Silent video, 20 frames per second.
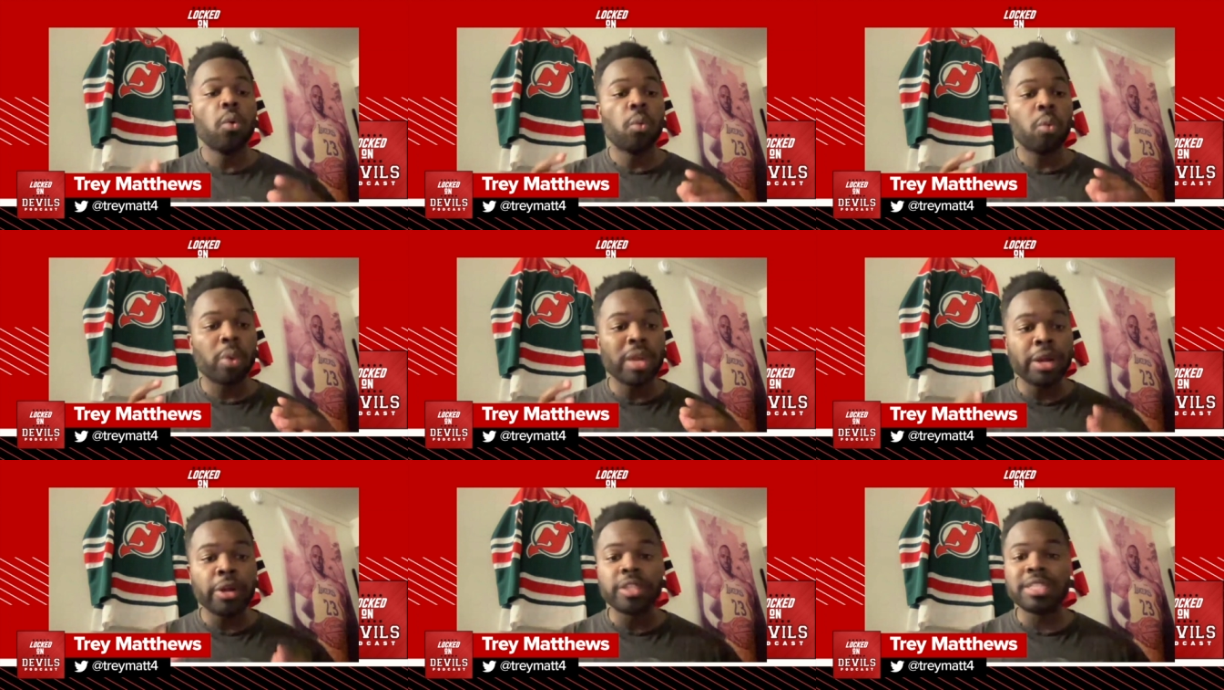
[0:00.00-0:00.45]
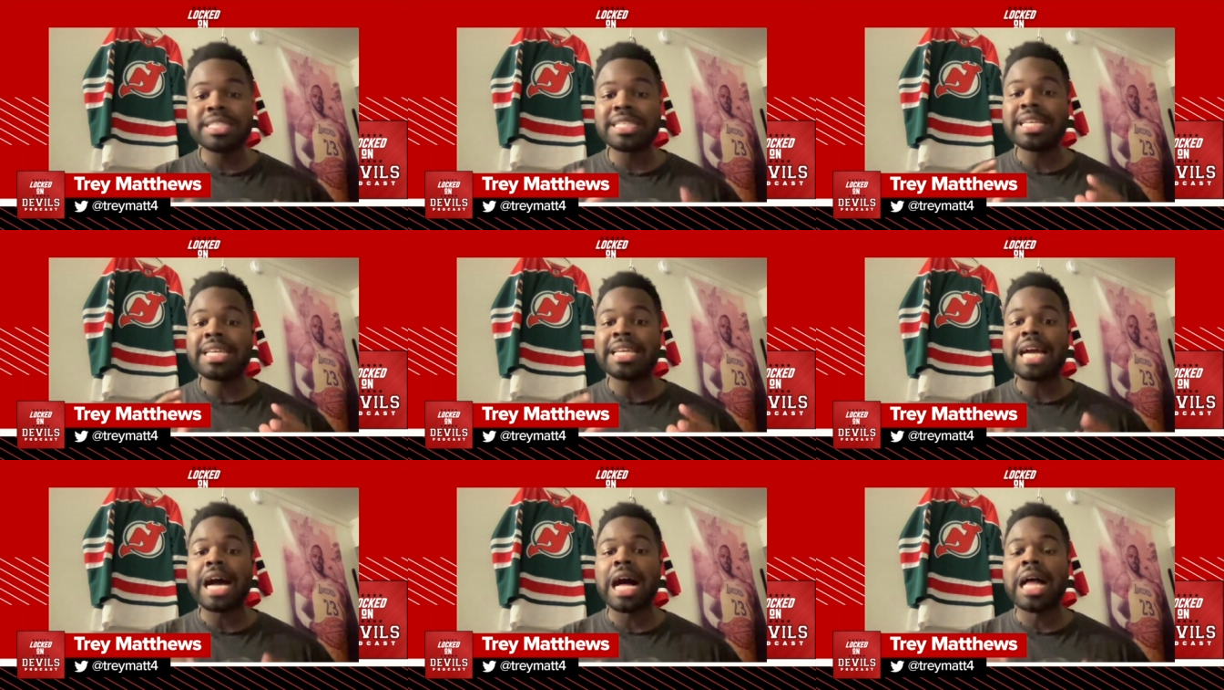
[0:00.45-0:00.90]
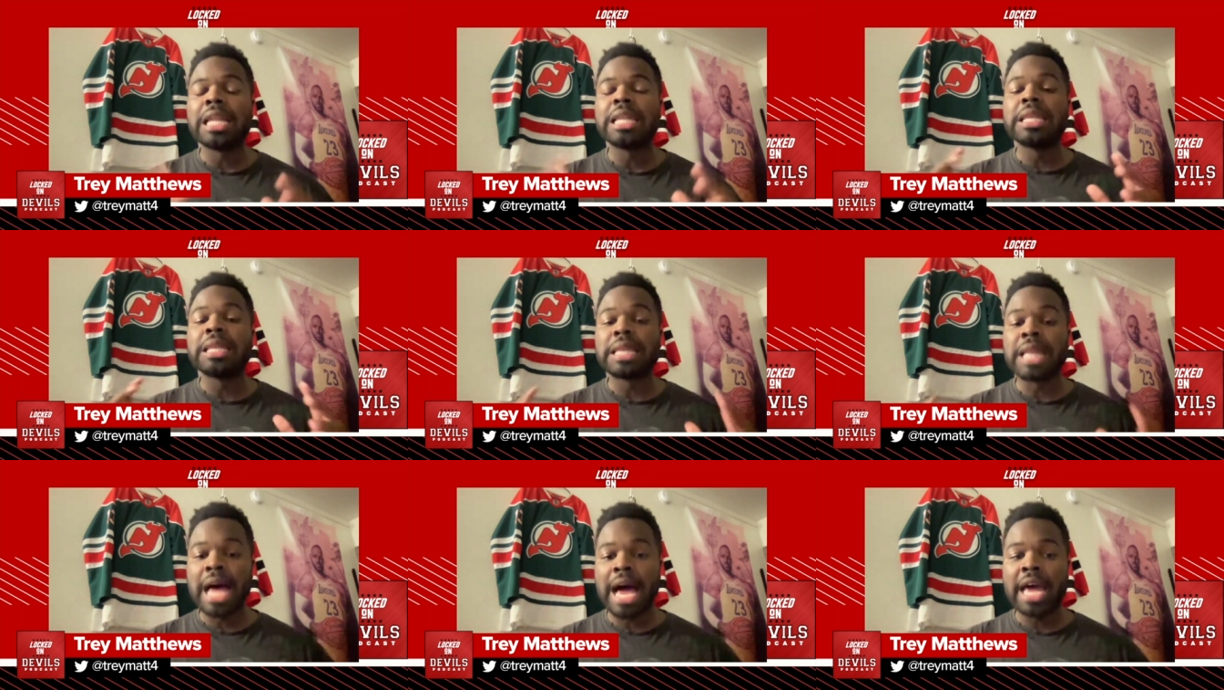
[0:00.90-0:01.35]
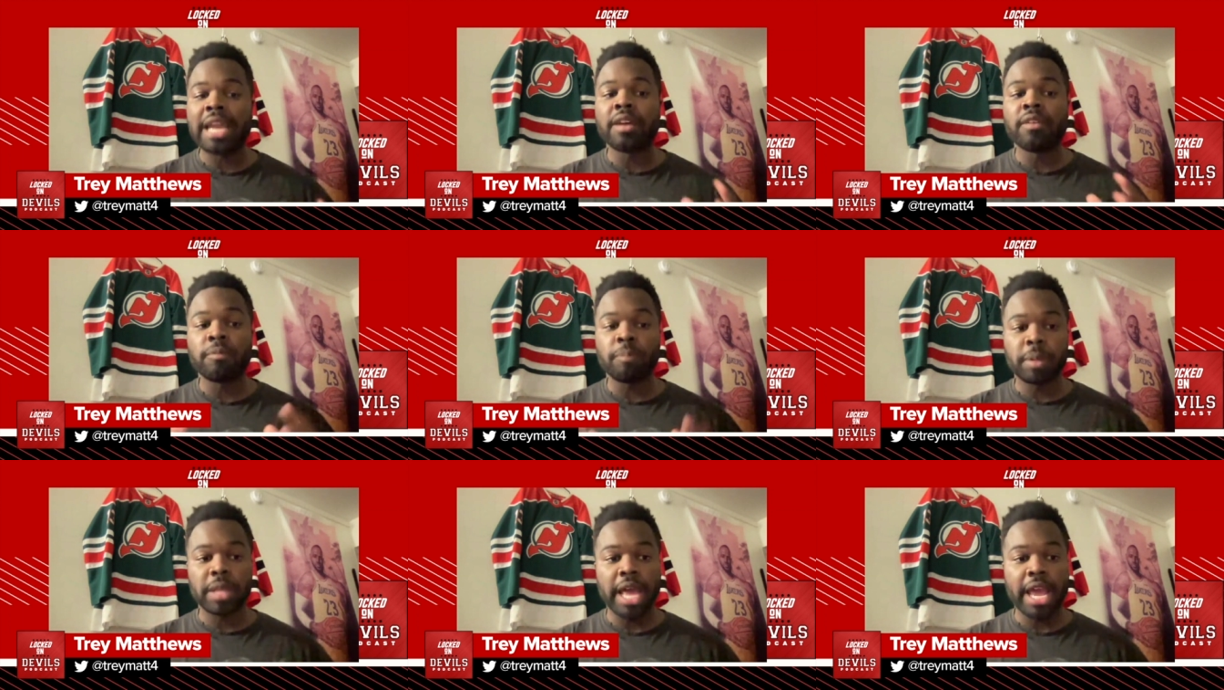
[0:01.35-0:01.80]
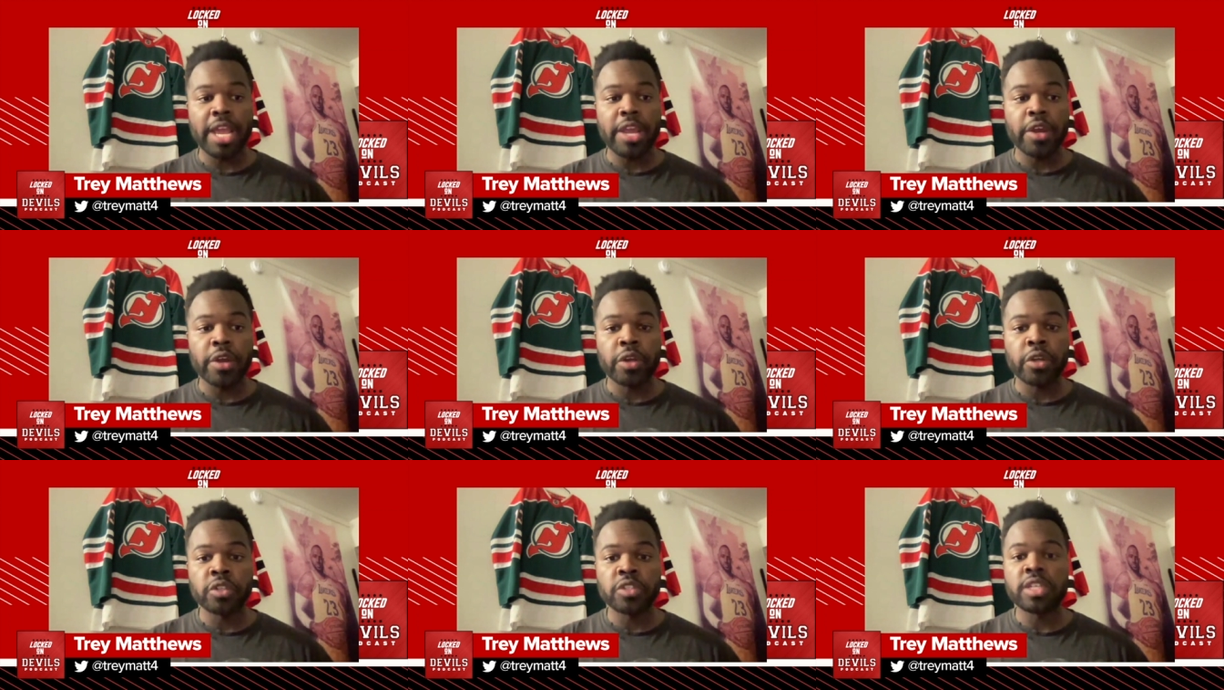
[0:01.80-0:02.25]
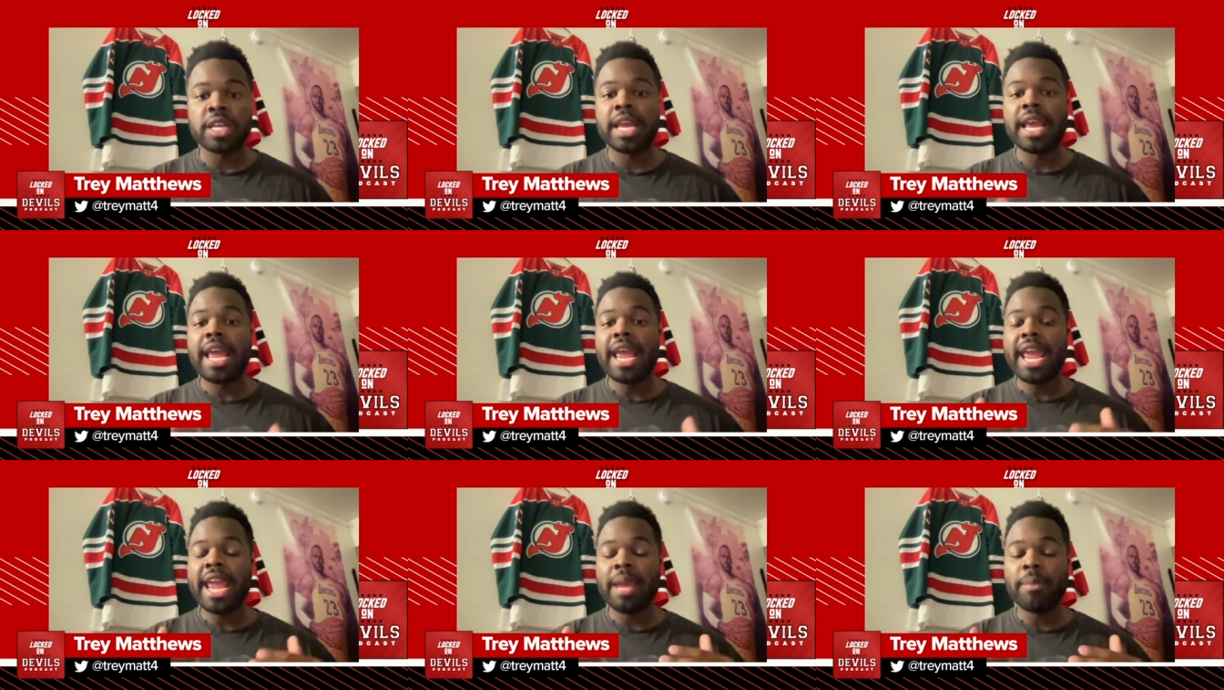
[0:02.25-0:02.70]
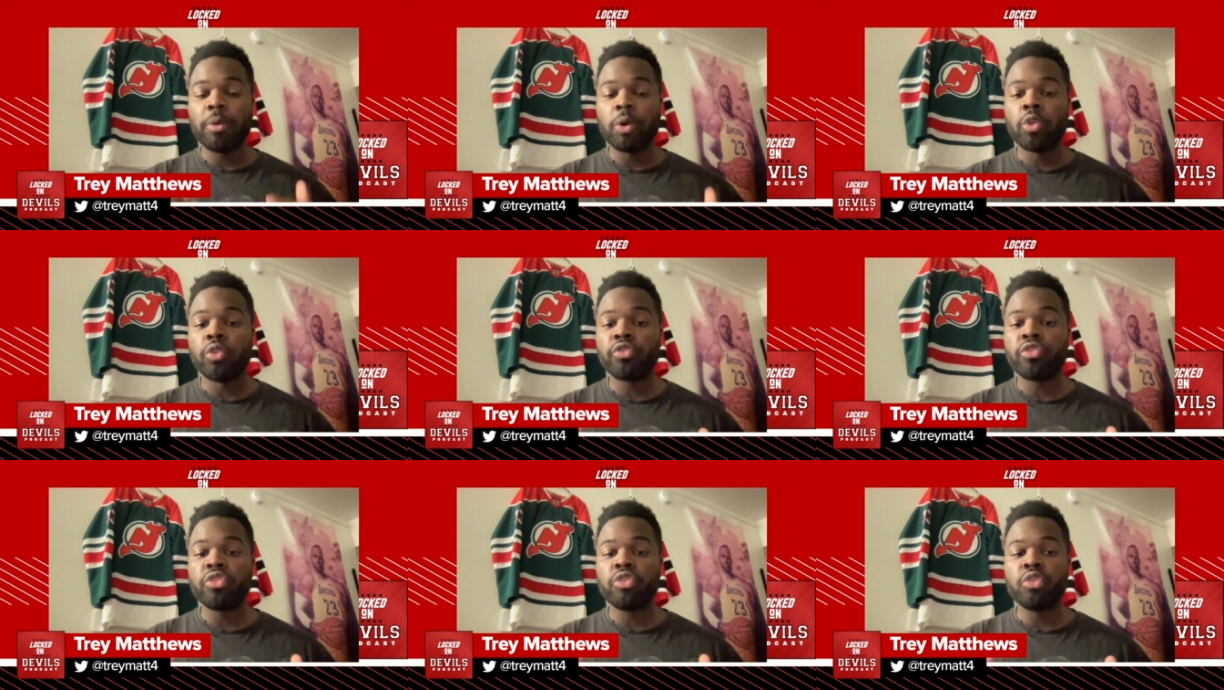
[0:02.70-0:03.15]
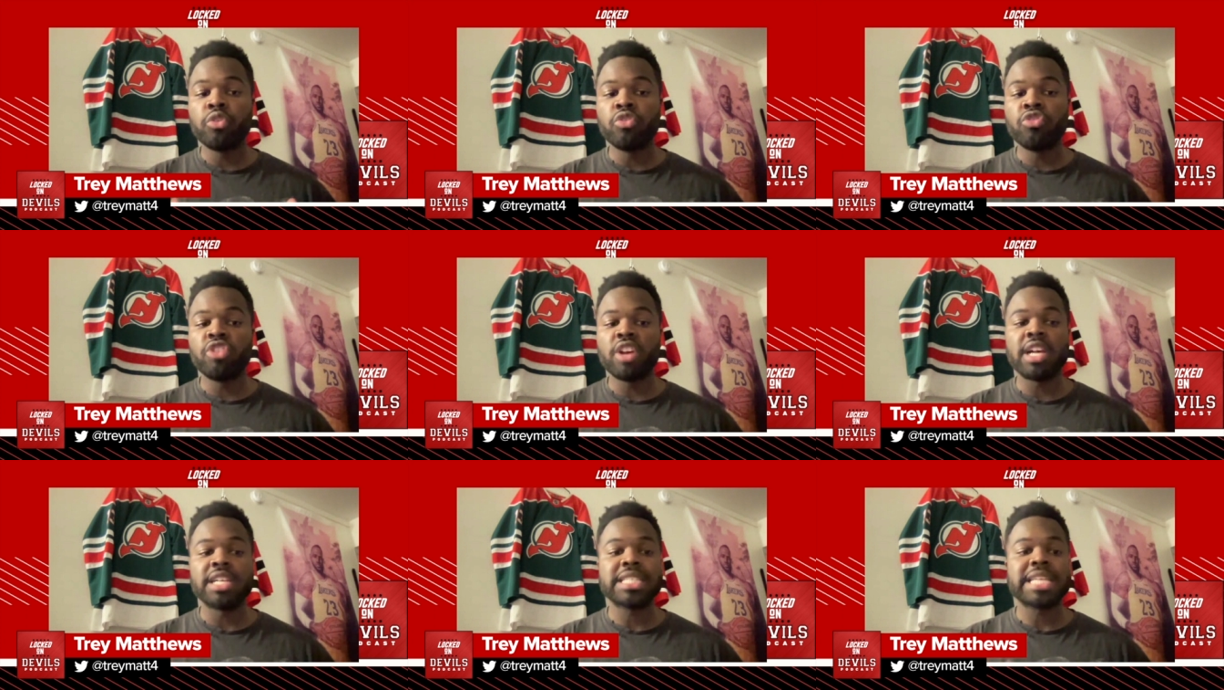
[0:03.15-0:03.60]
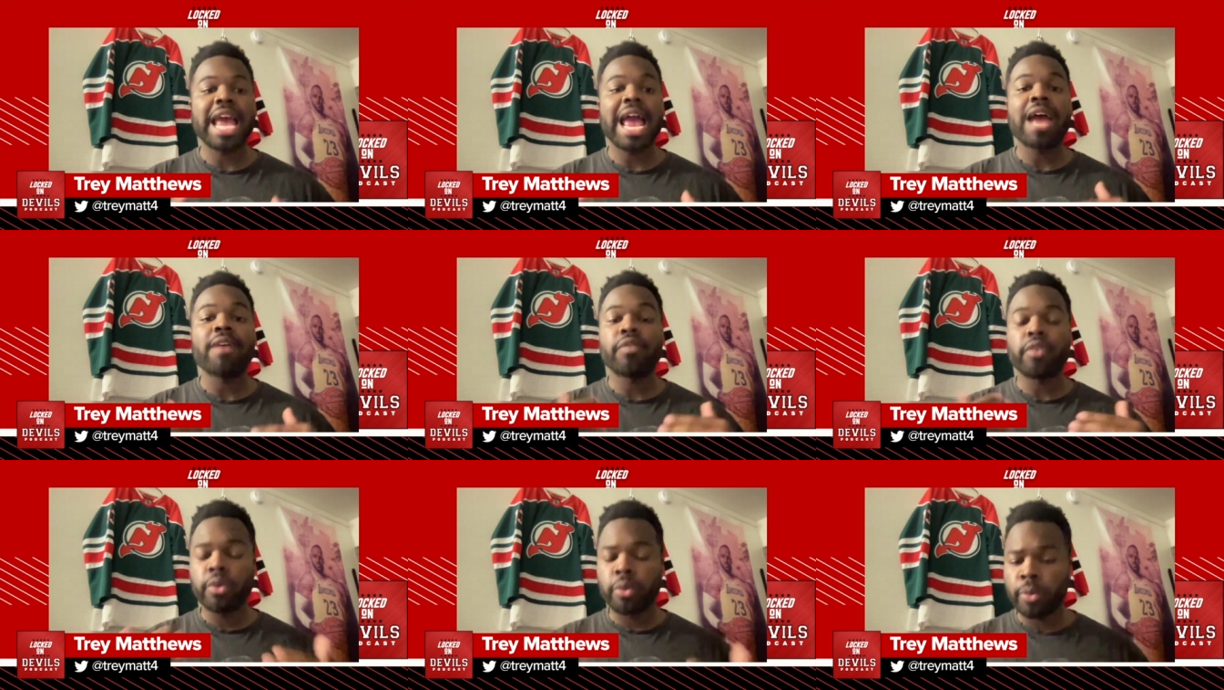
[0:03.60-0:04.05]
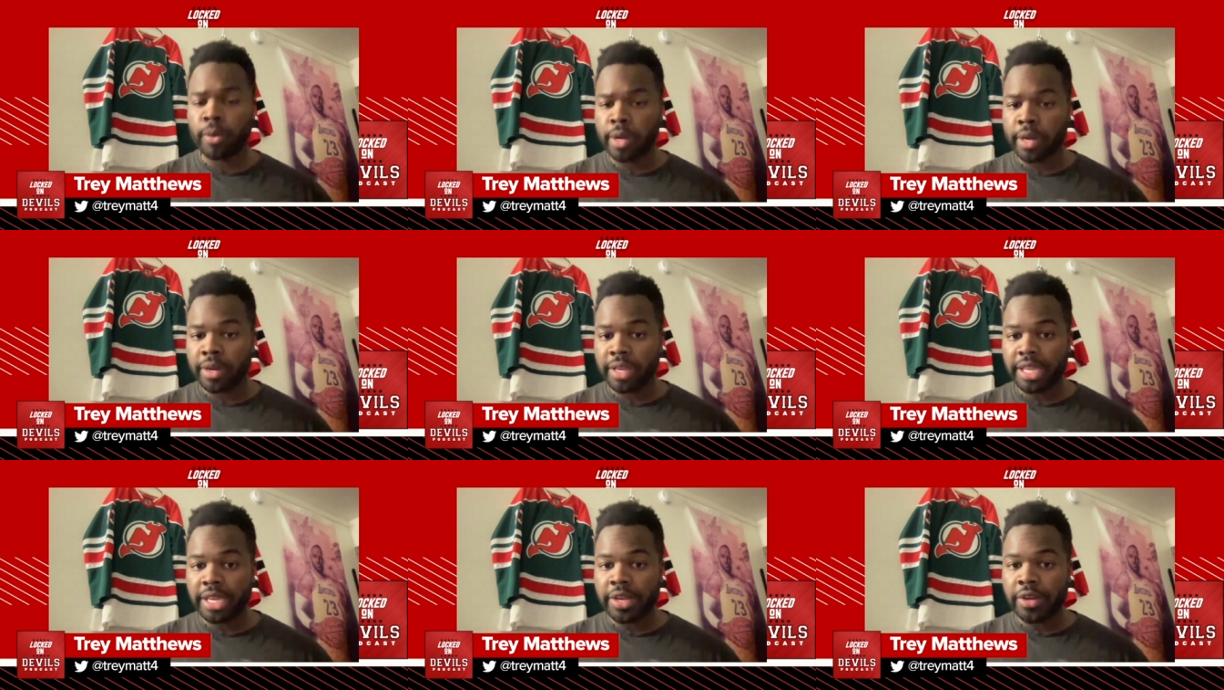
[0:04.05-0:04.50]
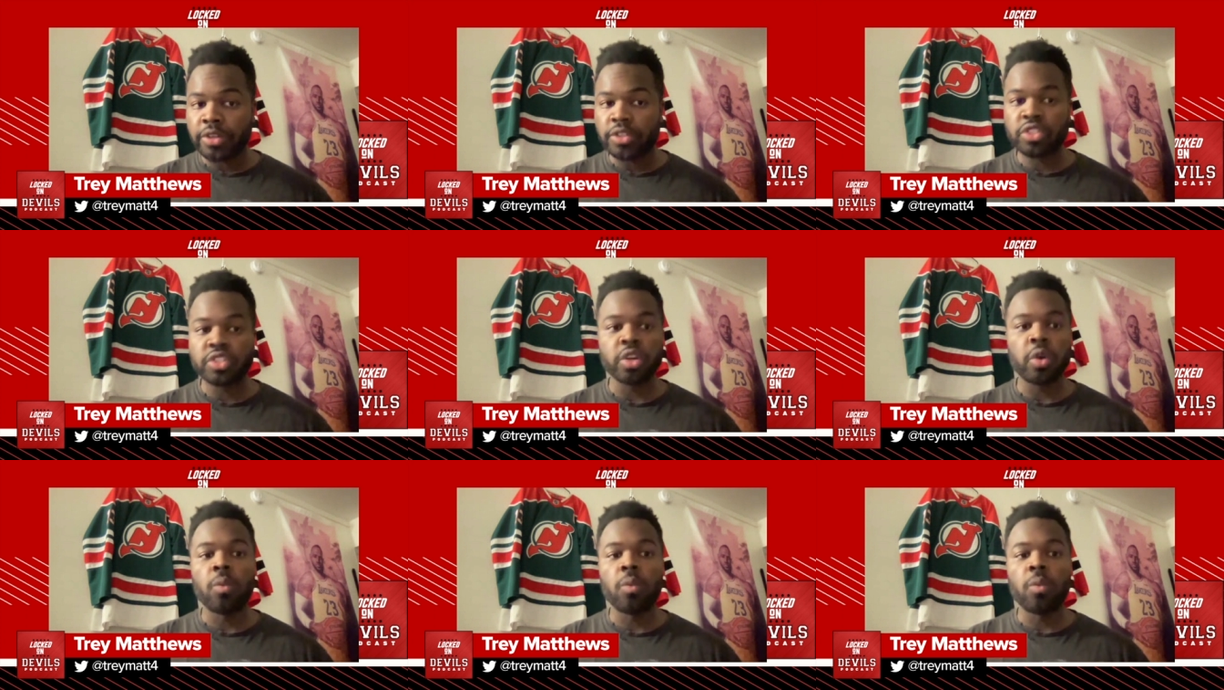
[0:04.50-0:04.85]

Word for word: We are seeing a lot of players able to just have career years.